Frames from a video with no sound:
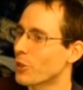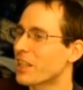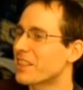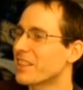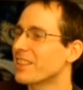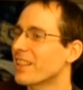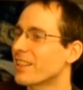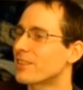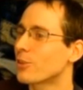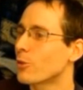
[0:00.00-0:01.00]
Well, I didn't
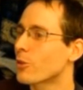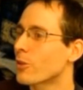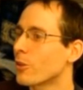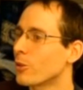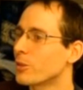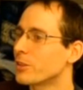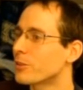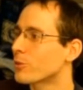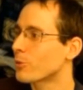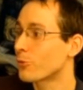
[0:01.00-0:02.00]
get so close
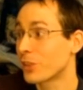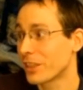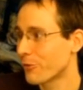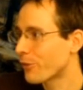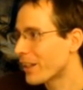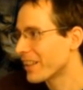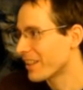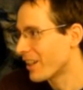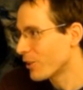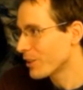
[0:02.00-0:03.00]
to really find out.